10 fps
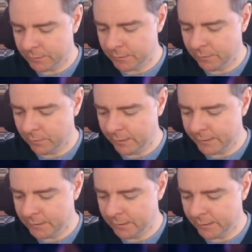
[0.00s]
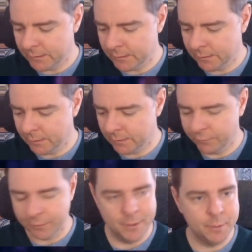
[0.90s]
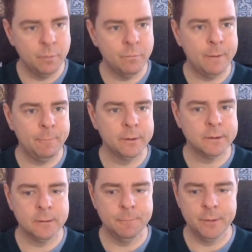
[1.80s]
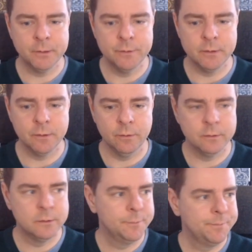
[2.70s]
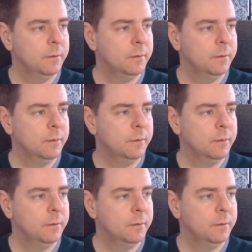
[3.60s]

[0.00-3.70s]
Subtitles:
so let's for the minimum viable, let's get the mixed results.